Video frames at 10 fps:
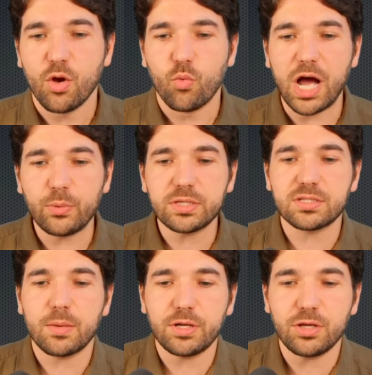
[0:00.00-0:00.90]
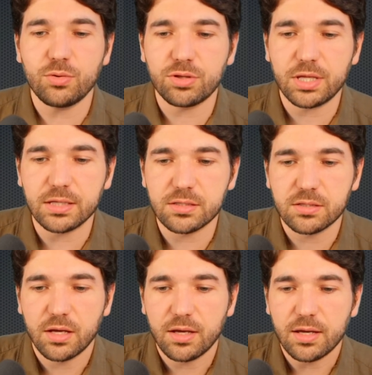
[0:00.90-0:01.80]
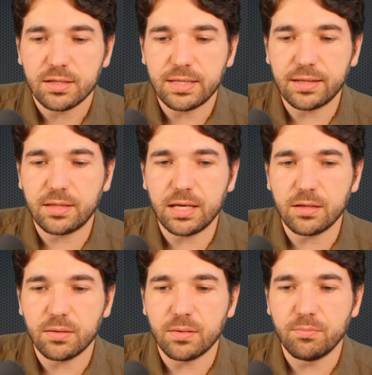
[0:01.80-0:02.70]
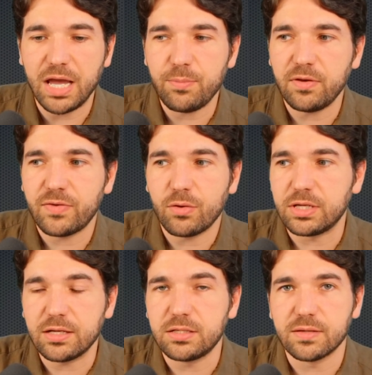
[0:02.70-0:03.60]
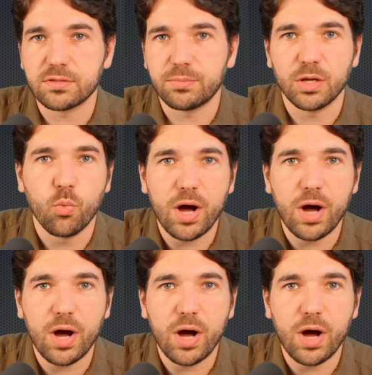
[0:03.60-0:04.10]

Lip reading: Why would somebody who thinks that they may be found guilty of something,